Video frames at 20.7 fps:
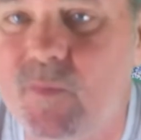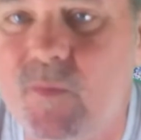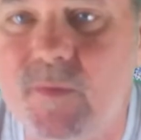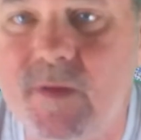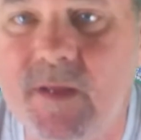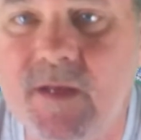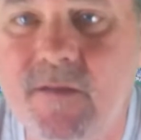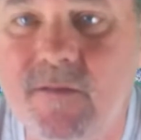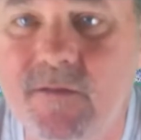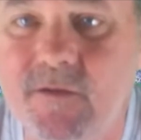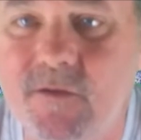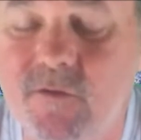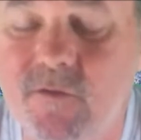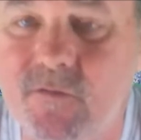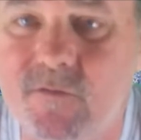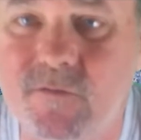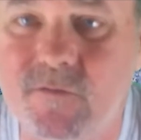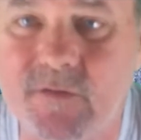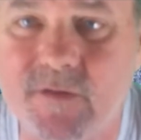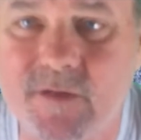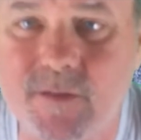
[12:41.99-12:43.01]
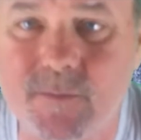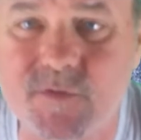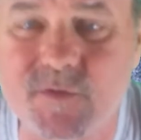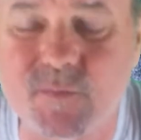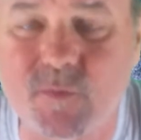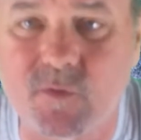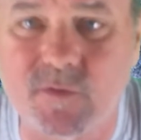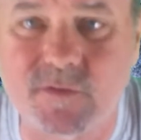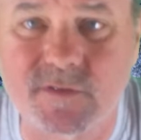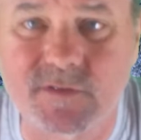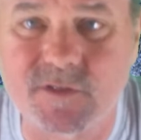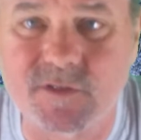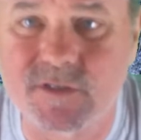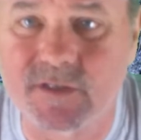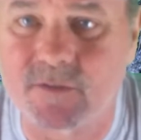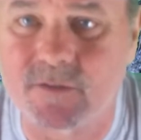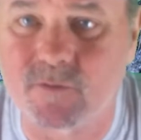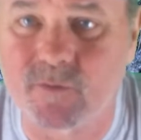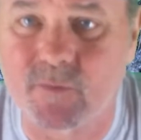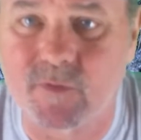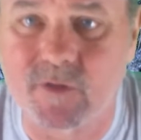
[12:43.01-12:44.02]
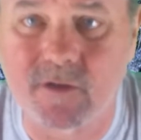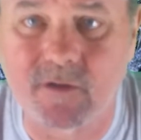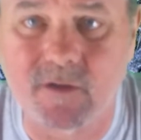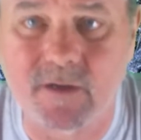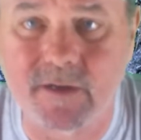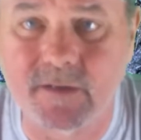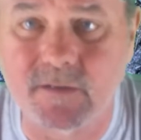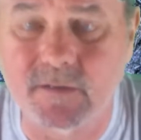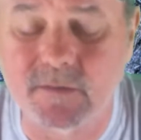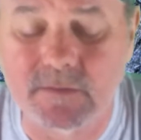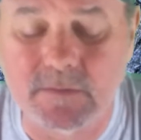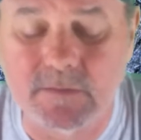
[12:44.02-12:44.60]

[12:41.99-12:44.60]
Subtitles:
Anything you can do to help support this channel would be great.